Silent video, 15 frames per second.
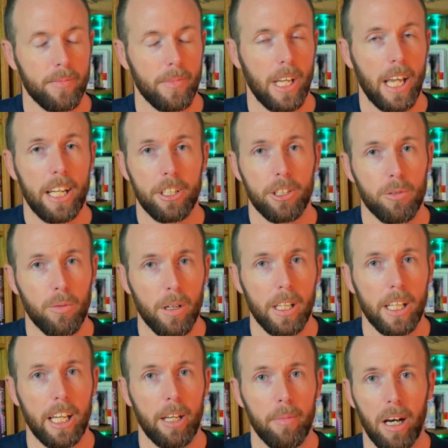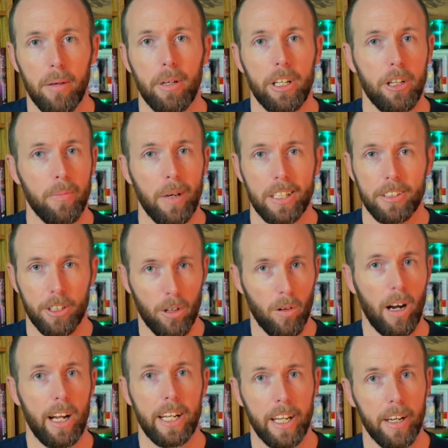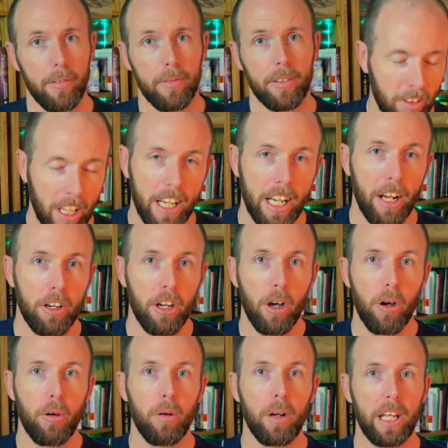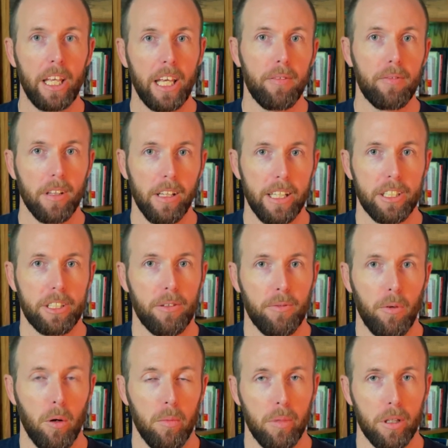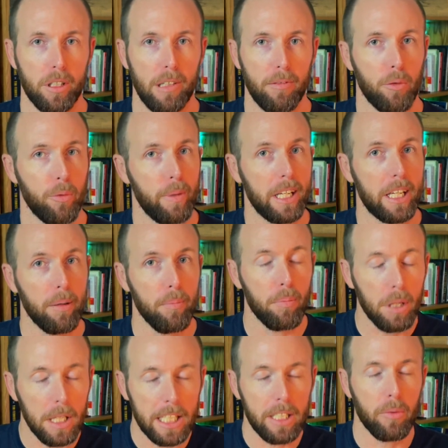and just really, in my opinion, makes a great gift. Now, no gift list for a book lover would be complete